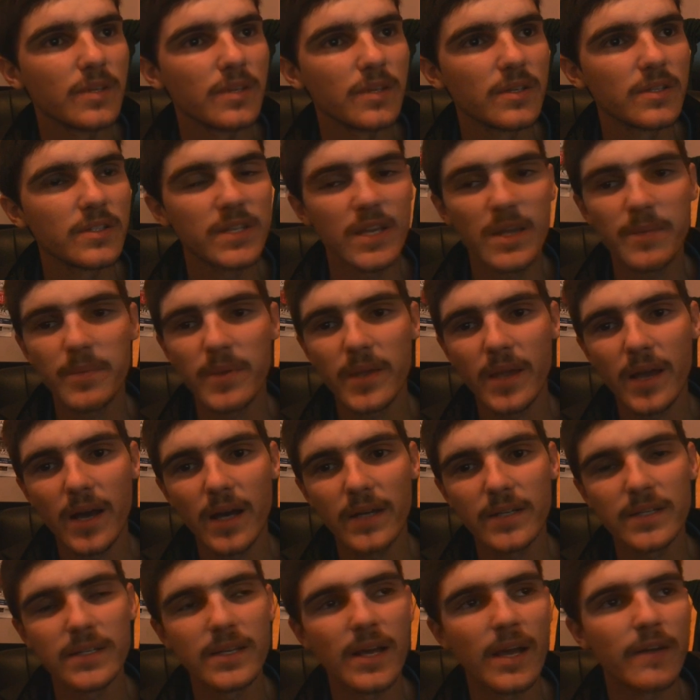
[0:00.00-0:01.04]
CPR
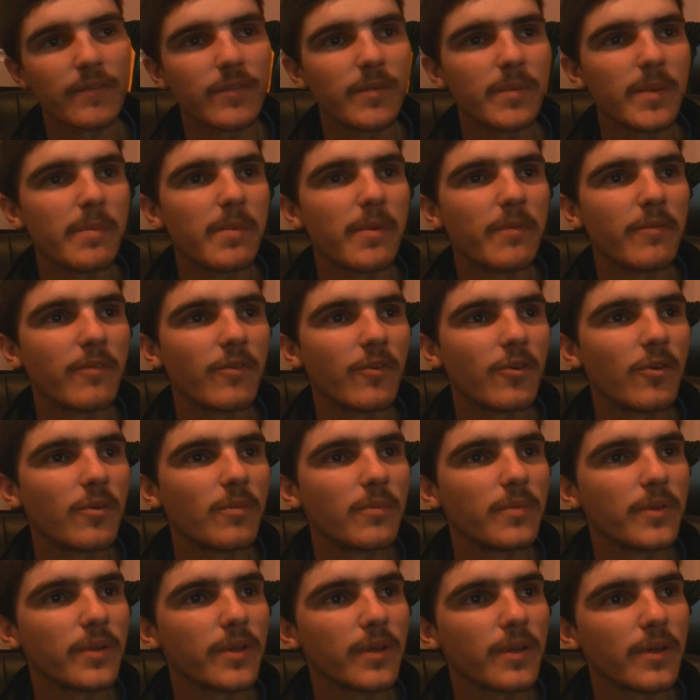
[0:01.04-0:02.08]
did have to be
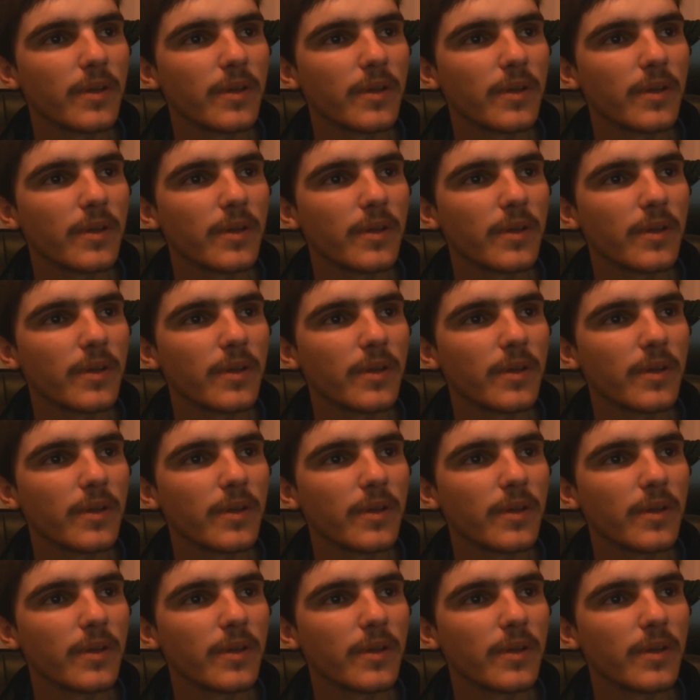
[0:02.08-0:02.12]
performed.